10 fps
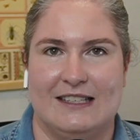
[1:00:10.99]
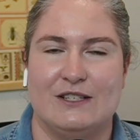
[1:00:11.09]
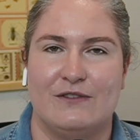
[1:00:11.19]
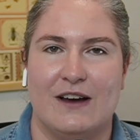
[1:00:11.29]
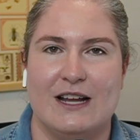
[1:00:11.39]

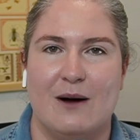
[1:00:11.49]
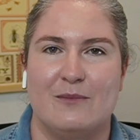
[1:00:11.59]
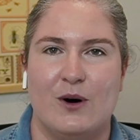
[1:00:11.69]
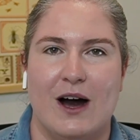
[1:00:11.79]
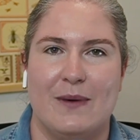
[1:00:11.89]
To find out
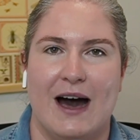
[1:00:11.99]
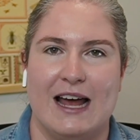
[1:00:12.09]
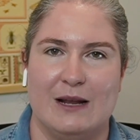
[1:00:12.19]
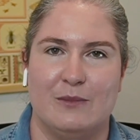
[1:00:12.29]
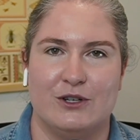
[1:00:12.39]
more about
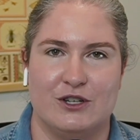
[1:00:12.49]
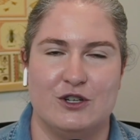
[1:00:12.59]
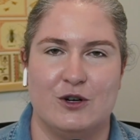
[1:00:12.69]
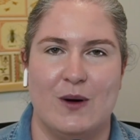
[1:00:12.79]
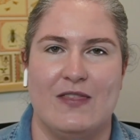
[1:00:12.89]
Honeypot
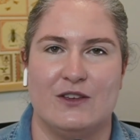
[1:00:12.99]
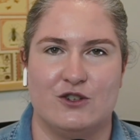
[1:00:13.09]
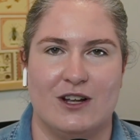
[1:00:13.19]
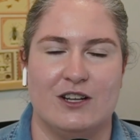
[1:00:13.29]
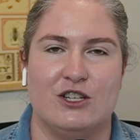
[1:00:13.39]
Digital and the
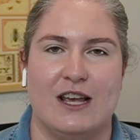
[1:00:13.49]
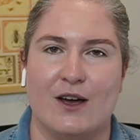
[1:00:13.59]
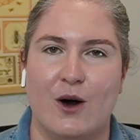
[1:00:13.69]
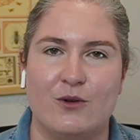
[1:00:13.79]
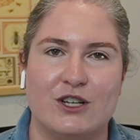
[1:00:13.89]
strategy
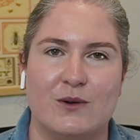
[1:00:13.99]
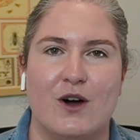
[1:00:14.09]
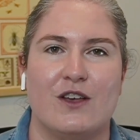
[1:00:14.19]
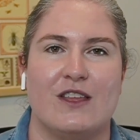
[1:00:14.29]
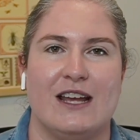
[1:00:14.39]
and coaching
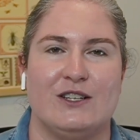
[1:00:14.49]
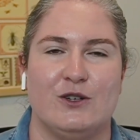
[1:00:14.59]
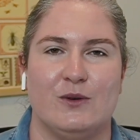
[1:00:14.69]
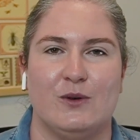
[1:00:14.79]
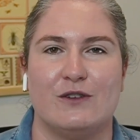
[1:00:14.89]
work that I
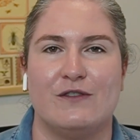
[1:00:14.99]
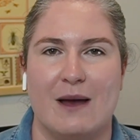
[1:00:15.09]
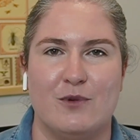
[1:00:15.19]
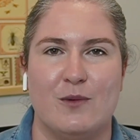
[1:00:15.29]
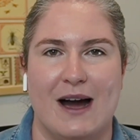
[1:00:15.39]
do, or to
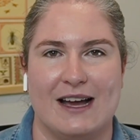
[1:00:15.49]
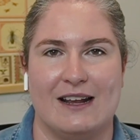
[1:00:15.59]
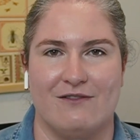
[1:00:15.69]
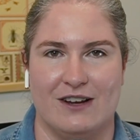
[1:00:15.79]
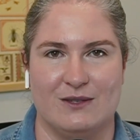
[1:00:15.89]
find more
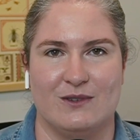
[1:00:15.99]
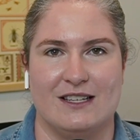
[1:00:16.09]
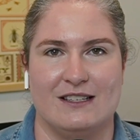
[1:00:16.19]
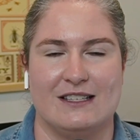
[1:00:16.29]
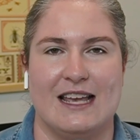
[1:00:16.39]
marketing
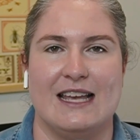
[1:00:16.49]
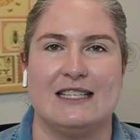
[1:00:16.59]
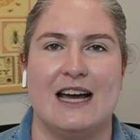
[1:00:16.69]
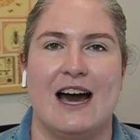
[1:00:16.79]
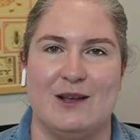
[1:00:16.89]
resources,
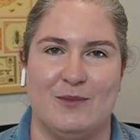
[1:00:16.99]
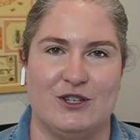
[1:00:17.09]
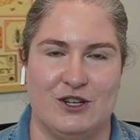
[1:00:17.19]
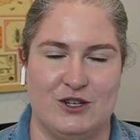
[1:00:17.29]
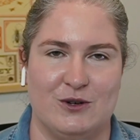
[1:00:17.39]
head to
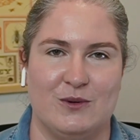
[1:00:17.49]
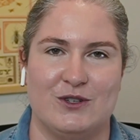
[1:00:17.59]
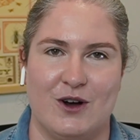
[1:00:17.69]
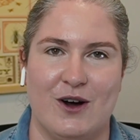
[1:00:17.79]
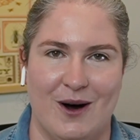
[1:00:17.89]

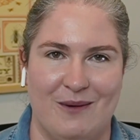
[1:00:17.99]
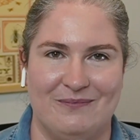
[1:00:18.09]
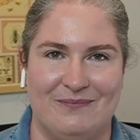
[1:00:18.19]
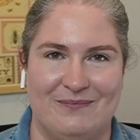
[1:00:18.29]
honeypotdigital.com.